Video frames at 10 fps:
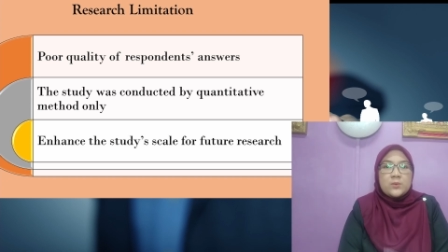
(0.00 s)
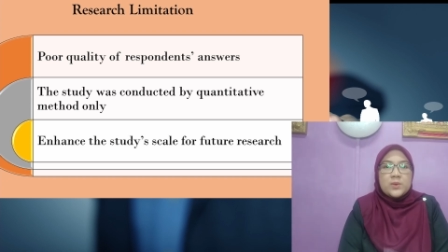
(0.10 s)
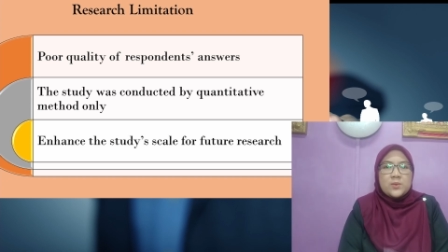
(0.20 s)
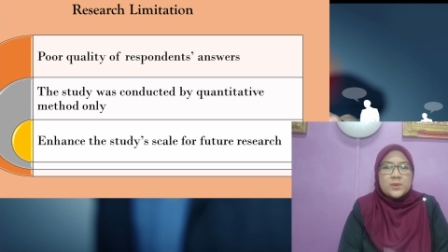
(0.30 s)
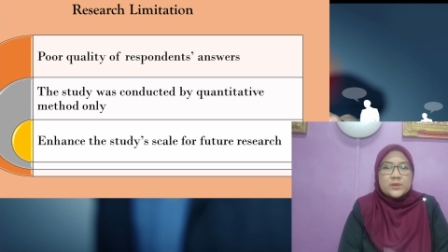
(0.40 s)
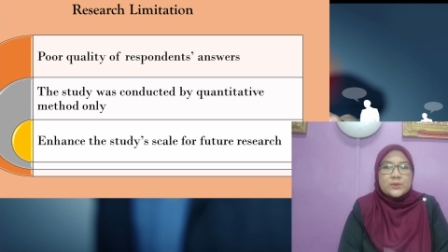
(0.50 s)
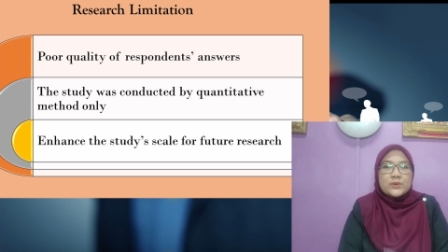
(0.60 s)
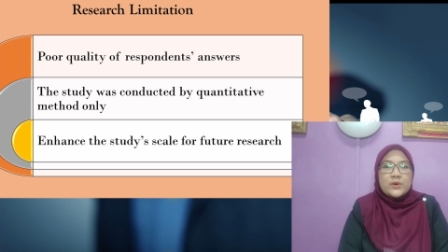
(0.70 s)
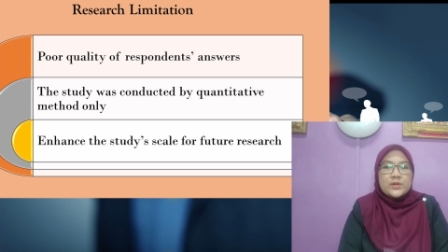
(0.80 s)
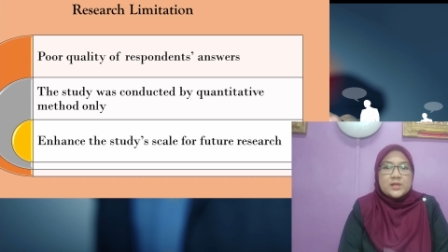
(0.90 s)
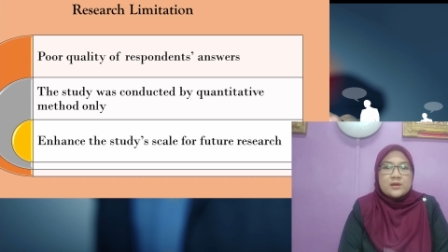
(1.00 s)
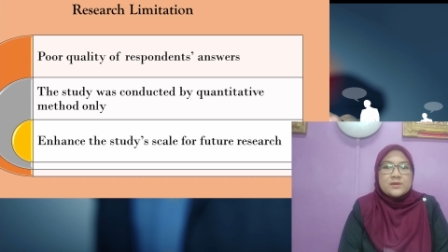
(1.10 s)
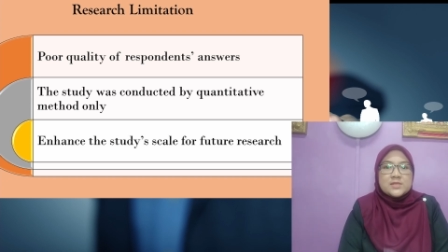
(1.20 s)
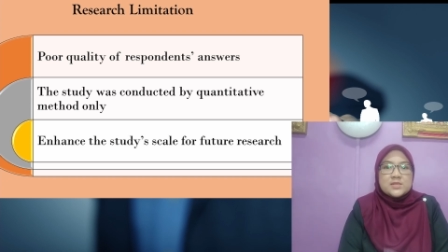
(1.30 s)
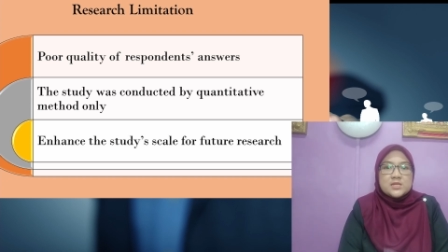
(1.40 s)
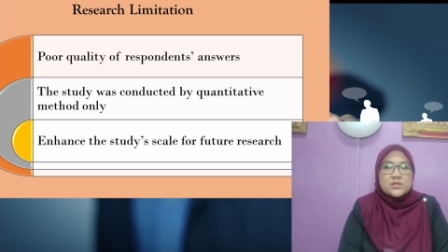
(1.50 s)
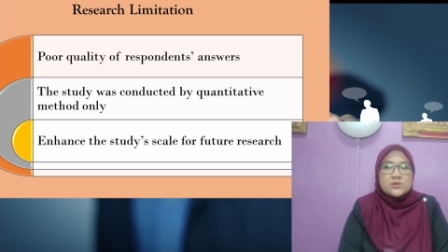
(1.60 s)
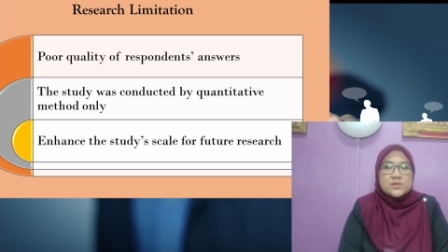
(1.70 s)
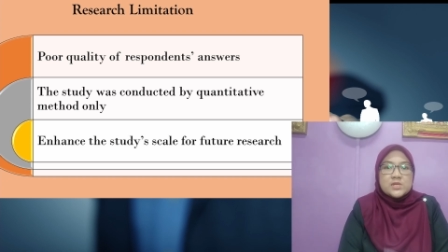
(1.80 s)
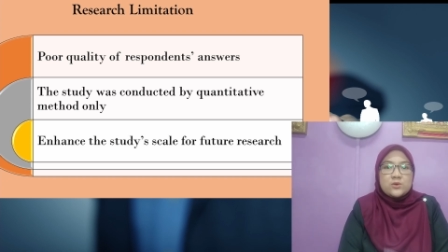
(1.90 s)
We want to conduct research
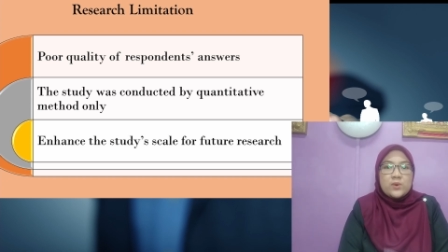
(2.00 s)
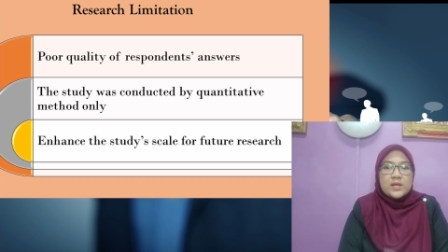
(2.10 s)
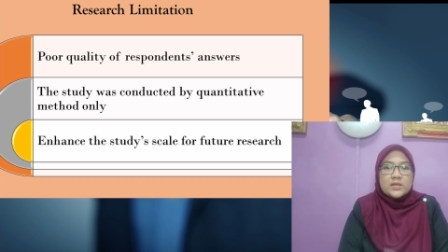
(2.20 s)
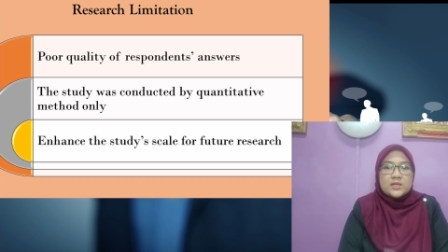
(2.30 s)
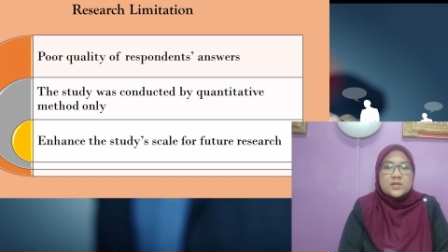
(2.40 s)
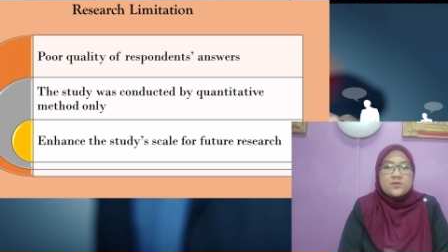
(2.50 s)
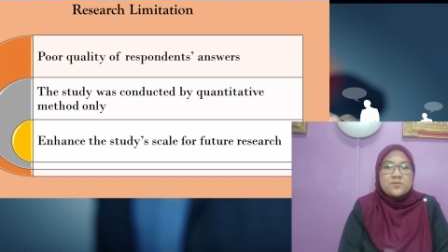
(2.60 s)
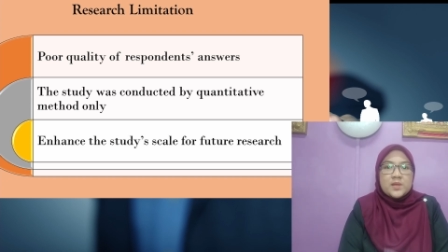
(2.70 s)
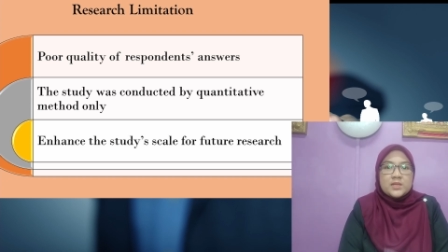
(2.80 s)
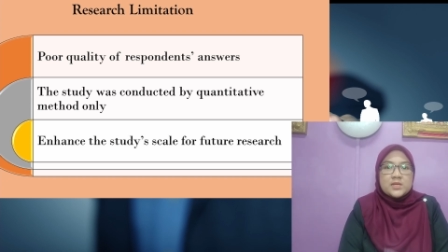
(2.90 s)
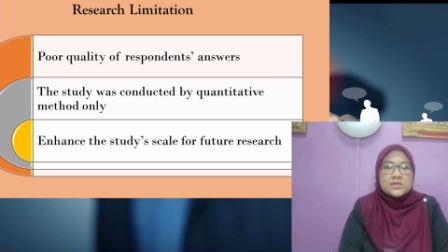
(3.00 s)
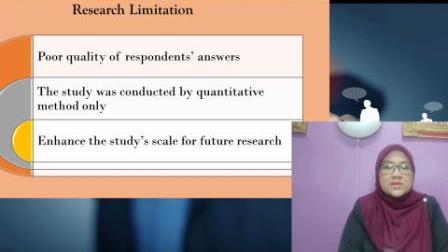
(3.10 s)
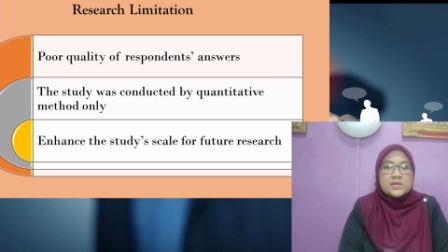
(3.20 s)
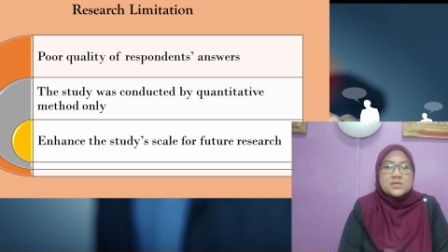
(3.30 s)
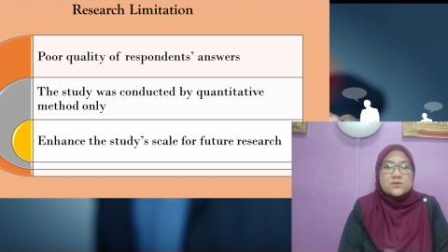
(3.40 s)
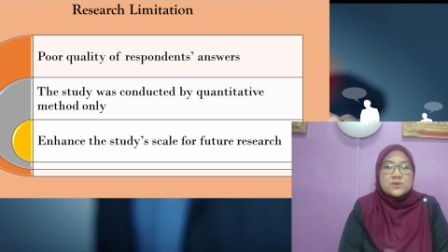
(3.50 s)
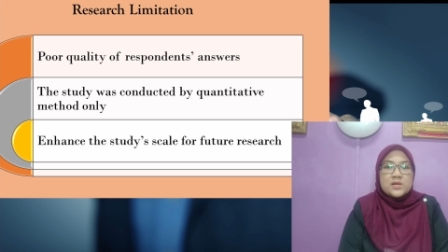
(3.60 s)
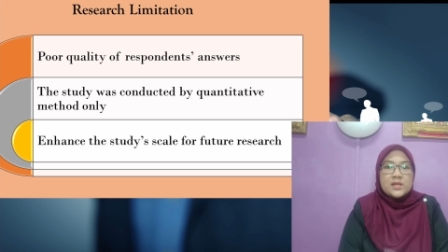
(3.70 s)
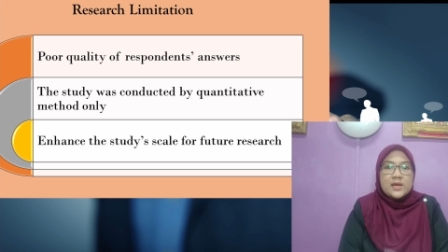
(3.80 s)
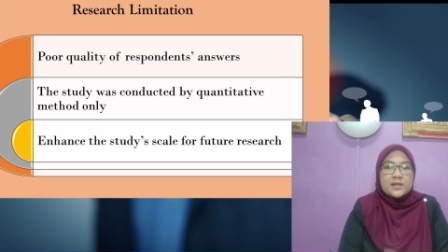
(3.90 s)
using qualitative methods is to
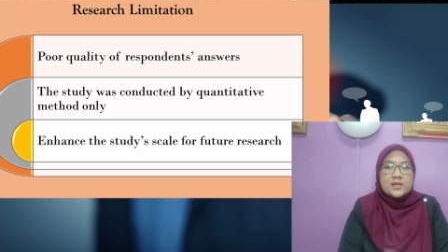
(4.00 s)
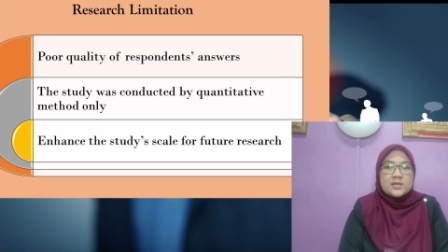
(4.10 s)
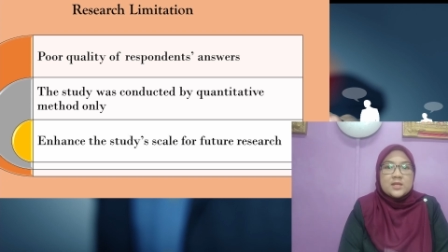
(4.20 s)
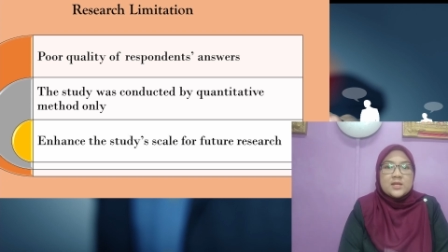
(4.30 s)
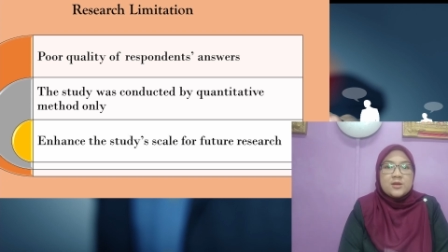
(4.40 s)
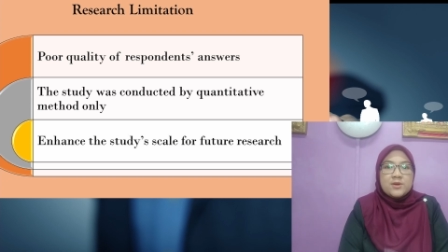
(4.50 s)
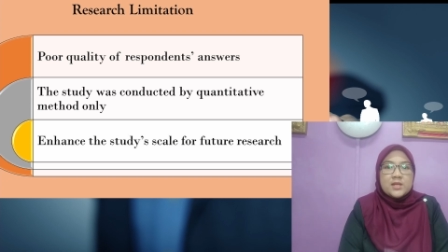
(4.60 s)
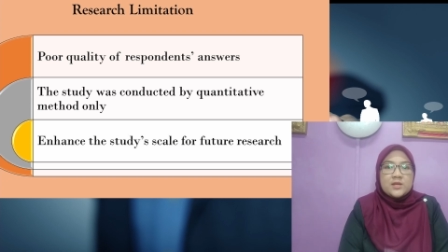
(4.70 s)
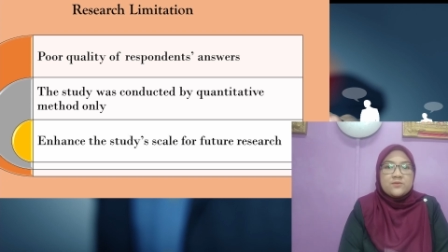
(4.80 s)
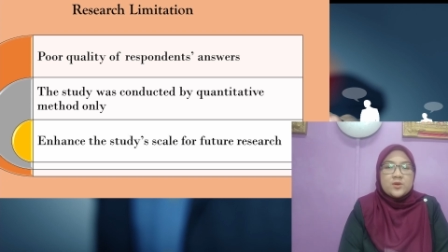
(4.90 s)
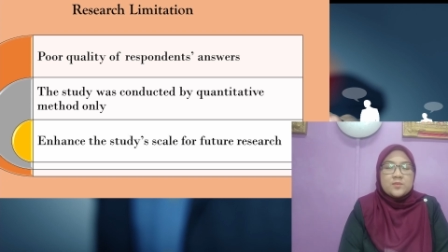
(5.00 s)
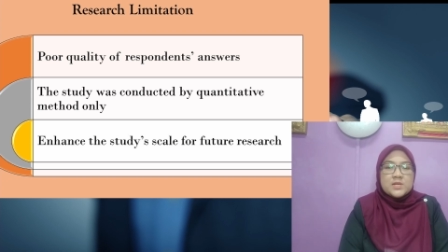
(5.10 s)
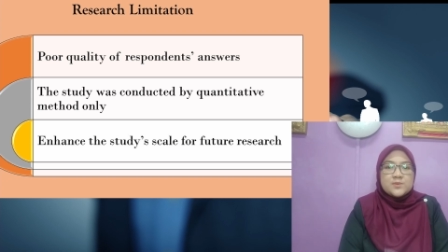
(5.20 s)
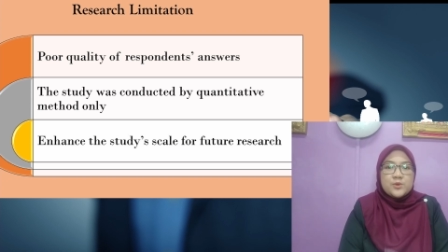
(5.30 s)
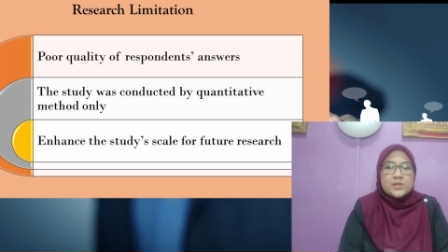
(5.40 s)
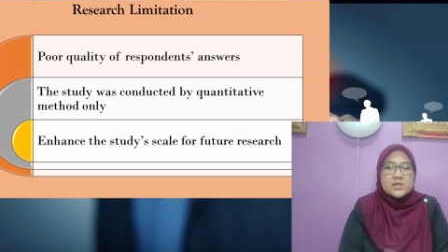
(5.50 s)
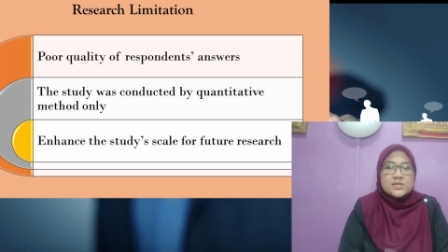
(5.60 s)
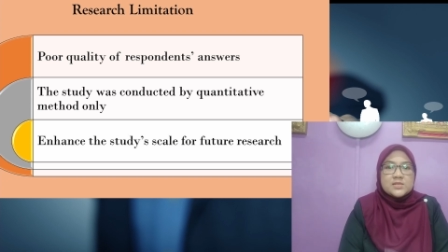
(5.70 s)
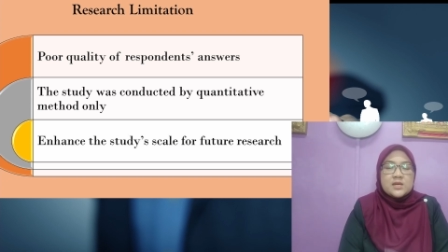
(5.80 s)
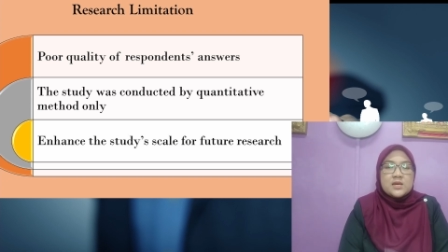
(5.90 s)
collect data directly from respondents,